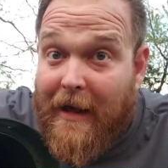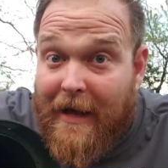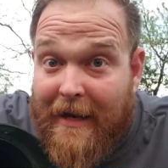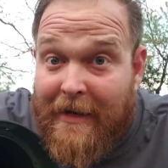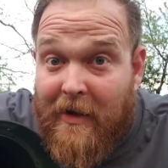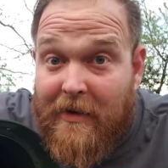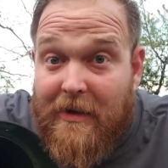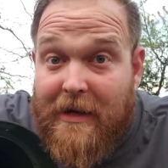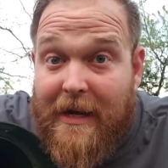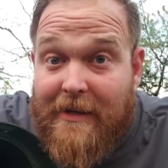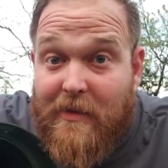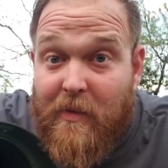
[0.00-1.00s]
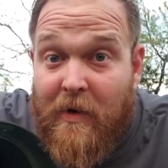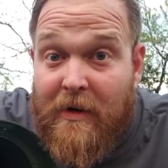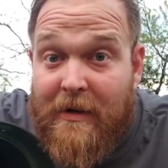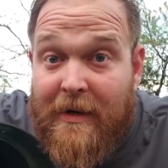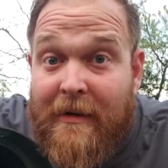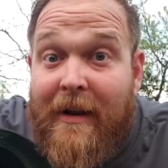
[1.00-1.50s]
I know you guys are
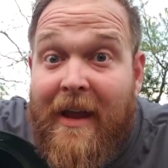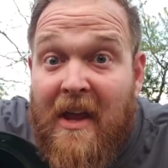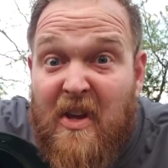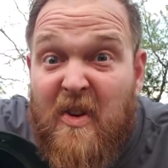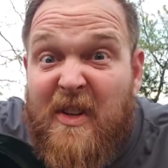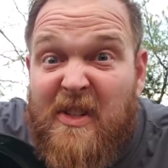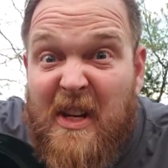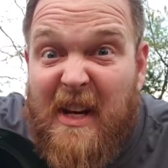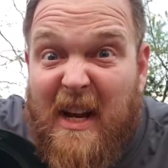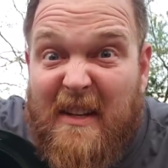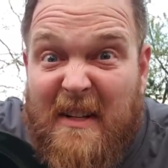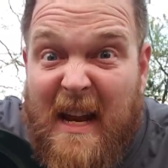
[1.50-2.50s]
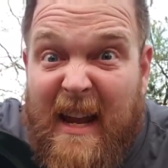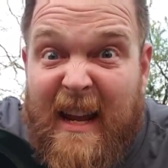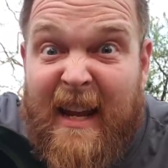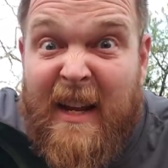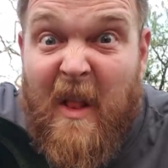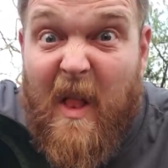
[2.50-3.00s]
wondering, you can stick a
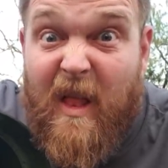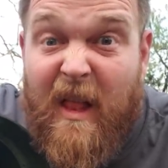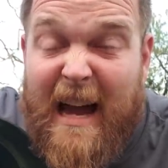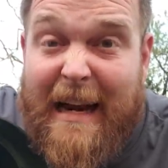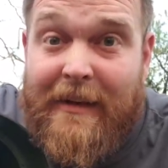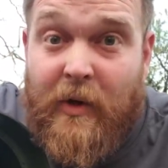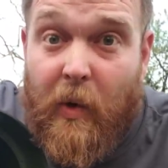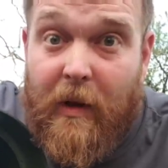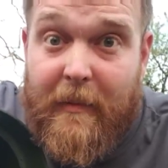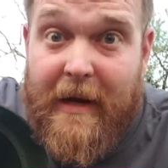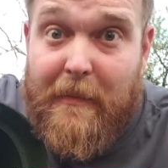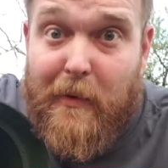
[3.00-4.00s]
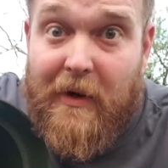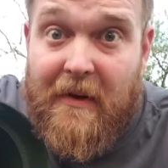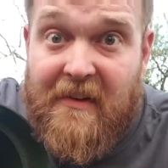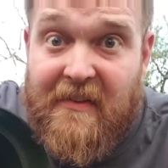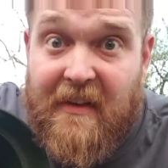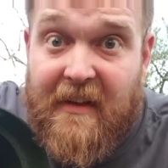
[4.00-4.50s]
dang lot of toilet paper in
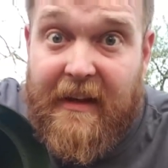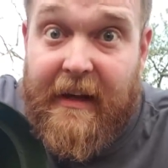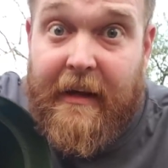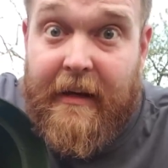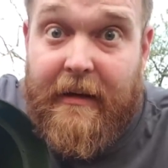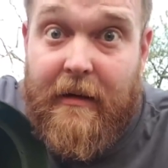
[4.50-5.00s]
this thing.